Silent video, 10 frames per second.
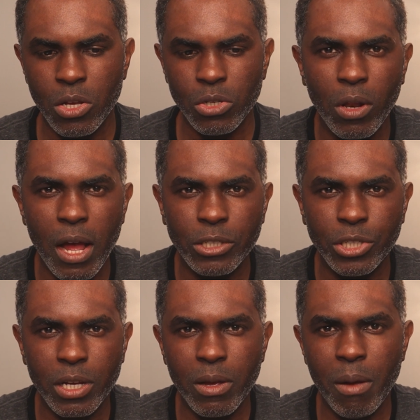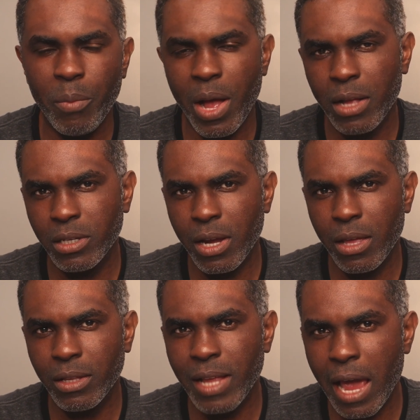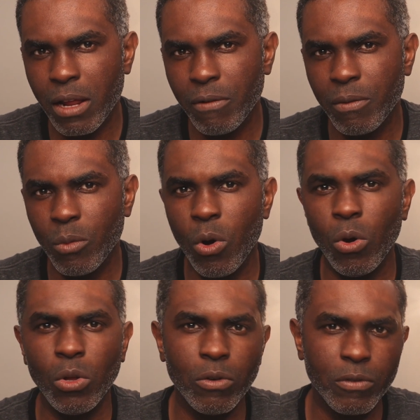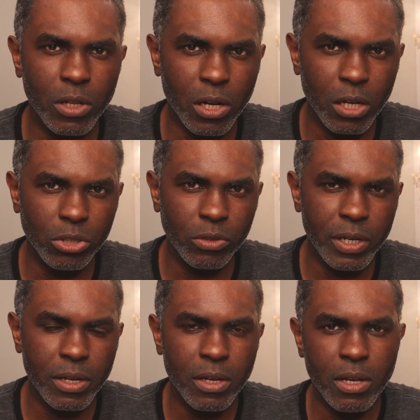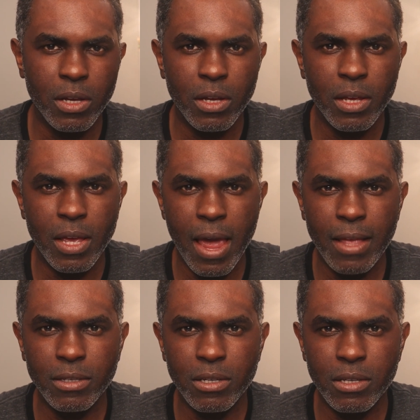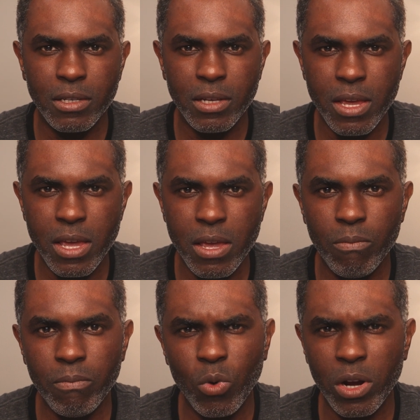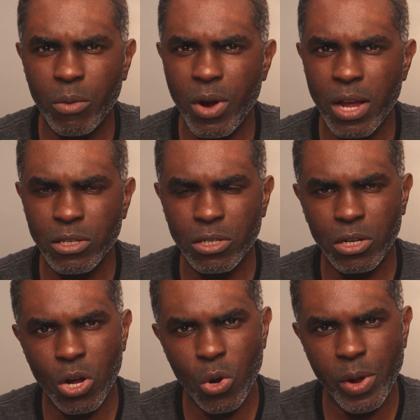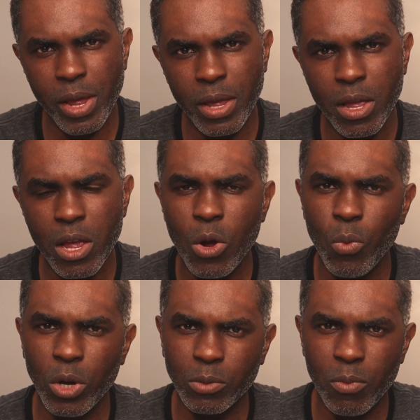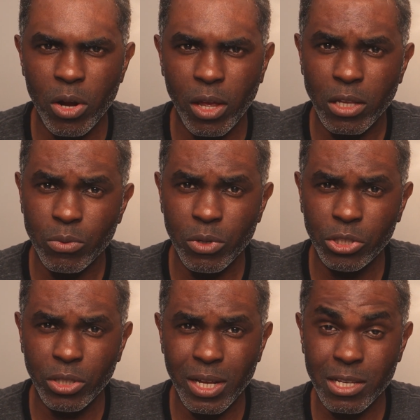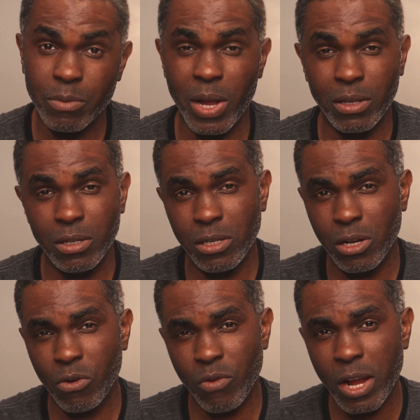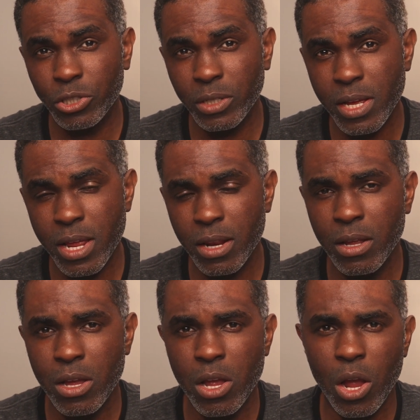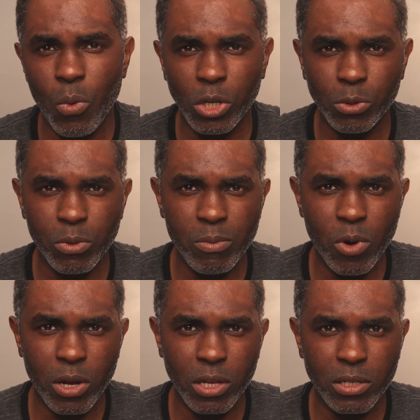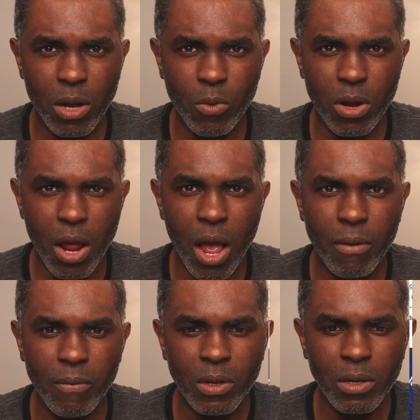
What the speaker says: CoreLogic piled together data from all over the country and to see where the prices are going, which markets we should expect to see a correction in, and which were markets that were not.